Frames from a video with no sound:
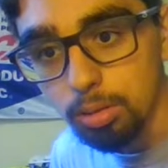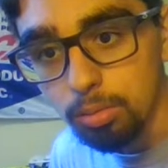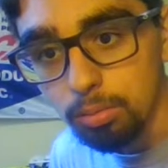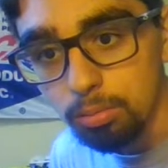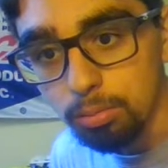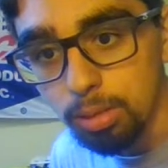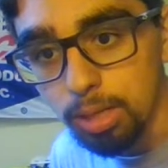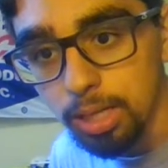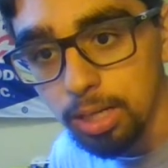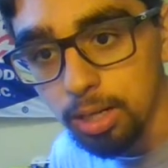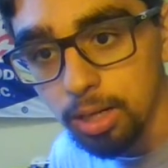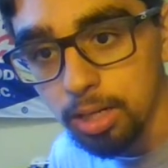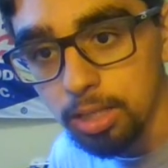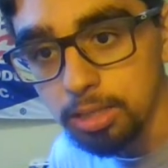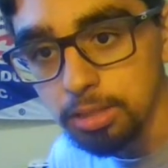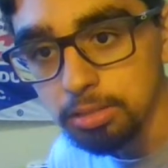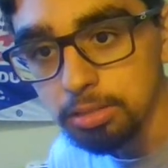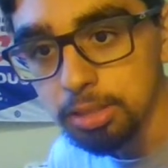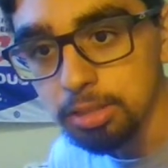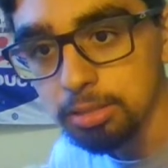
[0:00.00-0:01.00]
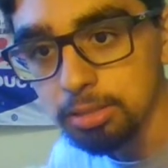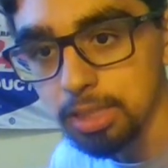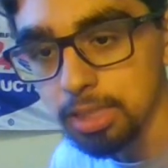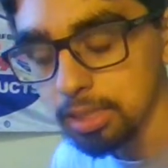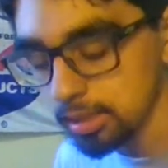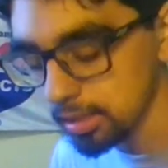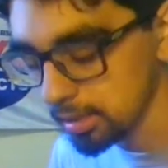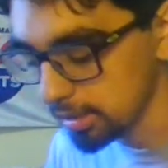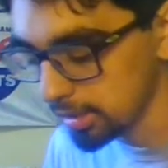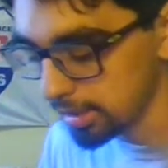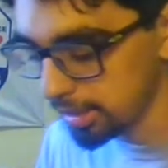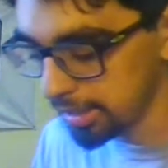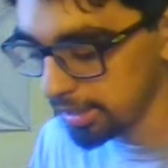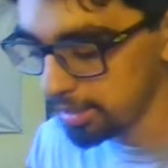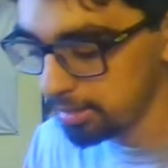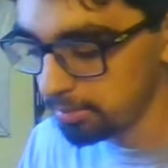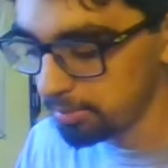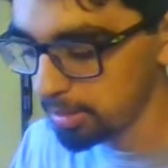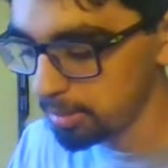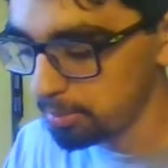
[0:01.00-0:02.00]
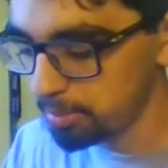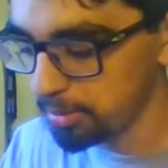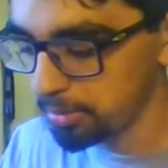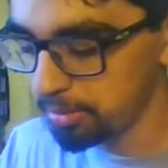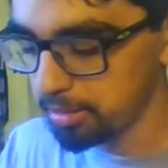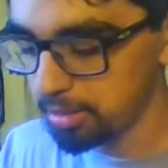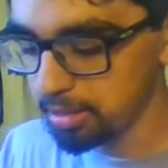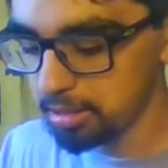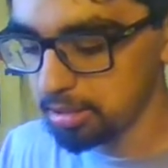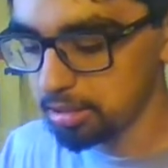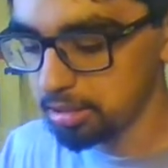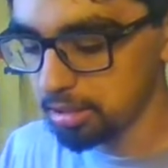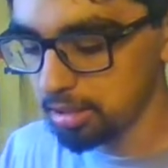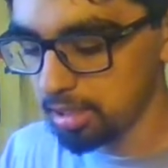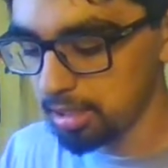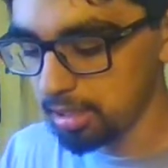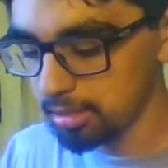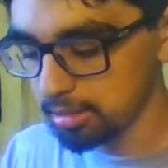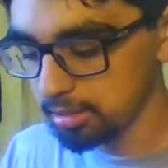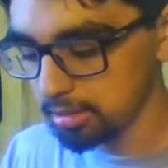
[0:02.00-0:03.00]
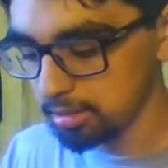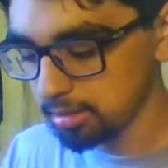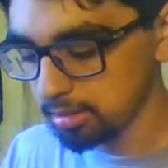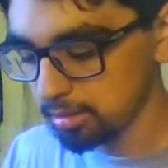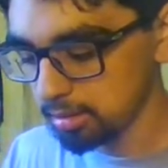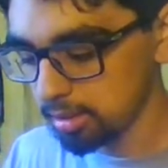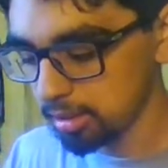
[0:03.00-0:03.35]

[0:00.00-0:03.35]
What are you doing? I am rebuilding shocks